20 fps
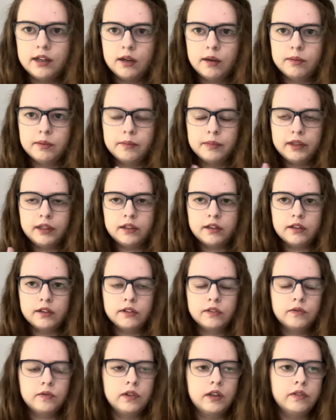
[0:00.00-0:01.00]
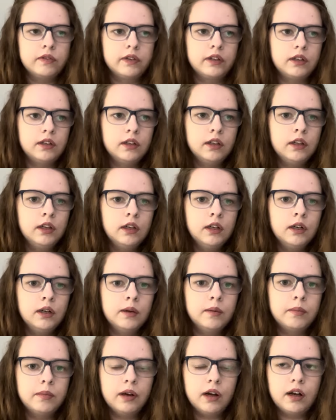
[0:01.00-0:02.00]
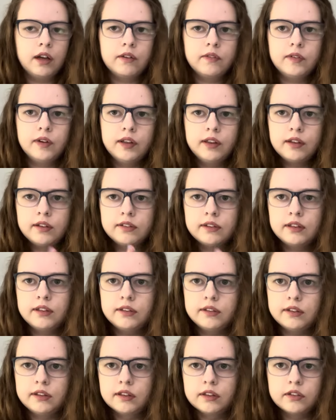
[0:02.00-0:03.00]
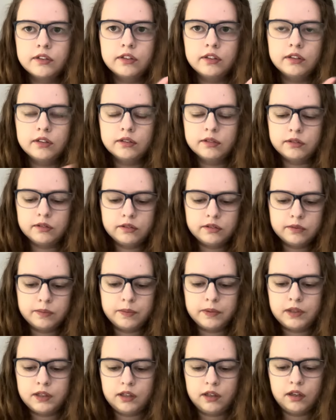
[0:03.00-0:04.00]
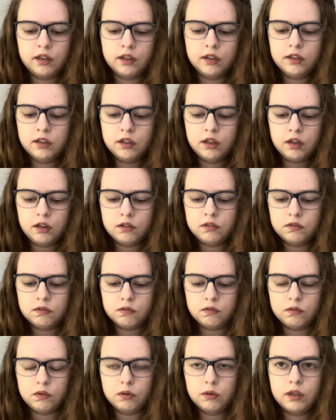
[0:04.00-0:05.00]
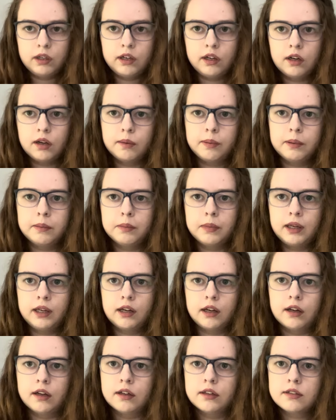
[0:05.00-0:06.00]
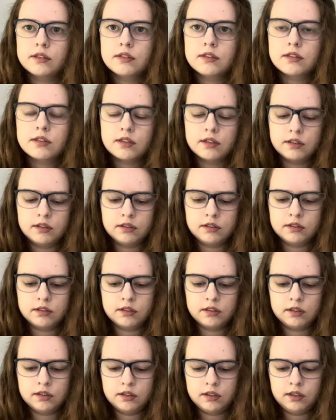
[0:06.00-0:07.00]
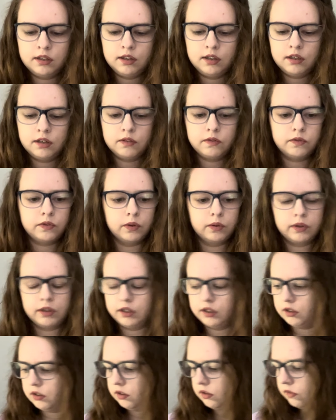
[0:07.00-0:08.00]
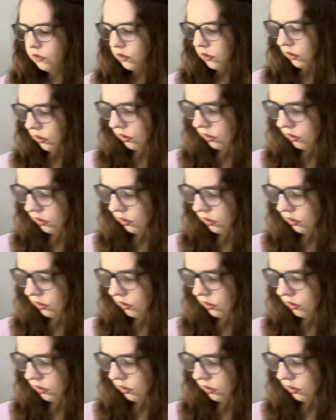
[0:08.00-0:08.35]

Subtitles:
up and make it nice and fluffy, but I find this easier to use by rolling it up in my hands, folding it over,